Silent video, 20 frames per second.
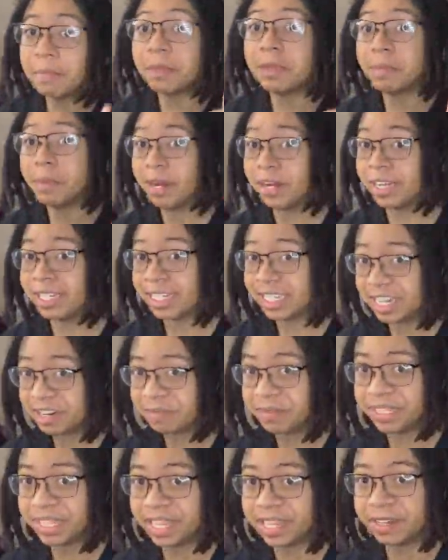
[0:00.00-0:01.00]
be better than
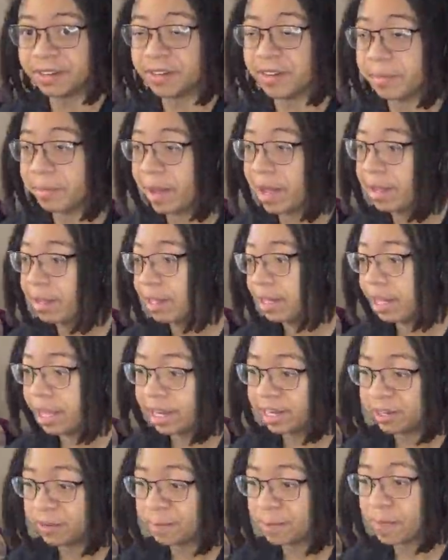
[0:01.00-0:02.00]
10v10 here. I'm not going to
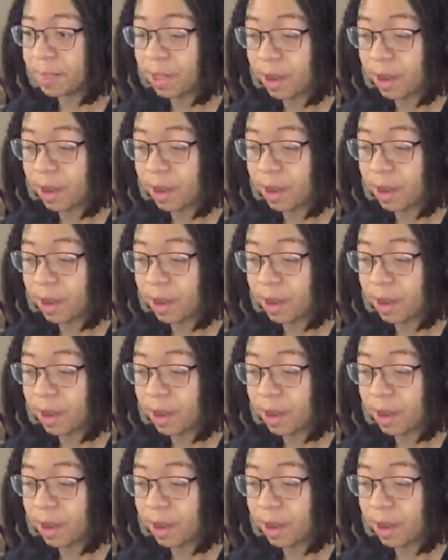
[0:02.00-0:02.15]
lie to you.